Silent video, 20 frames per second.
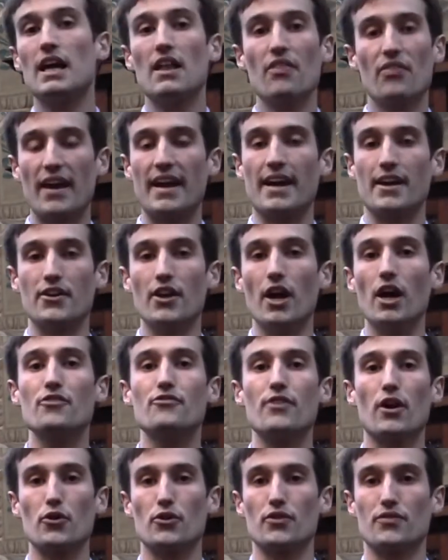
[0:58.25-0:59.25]
they had not
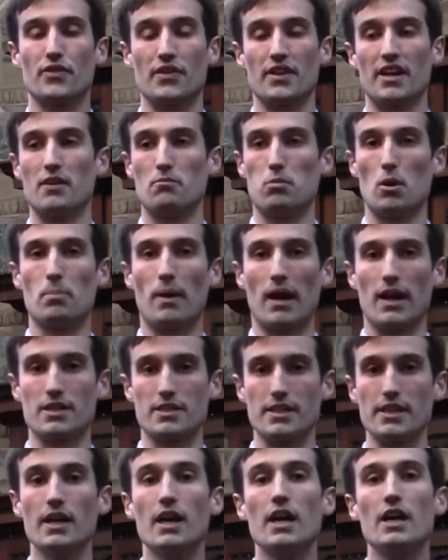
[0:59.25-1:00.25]
voted for the Liberal
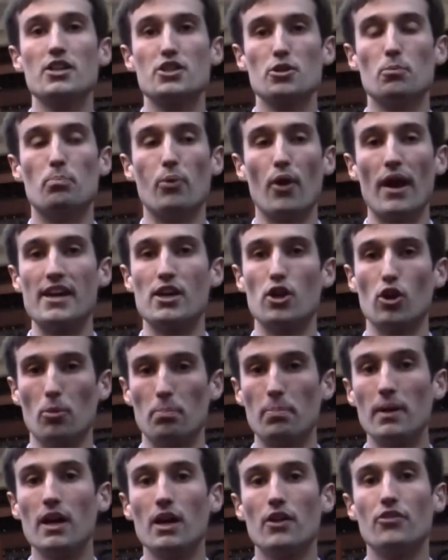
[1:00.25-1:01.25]
Party to break up
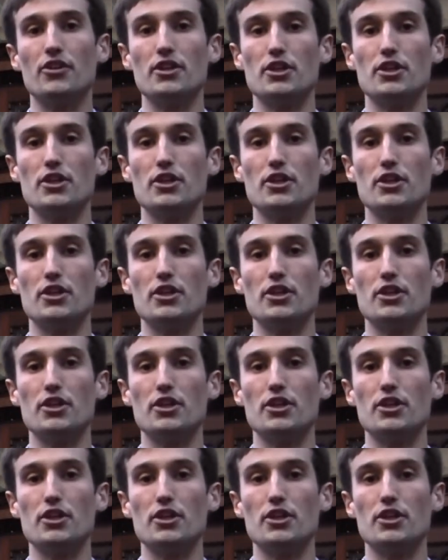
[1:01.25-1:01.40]
the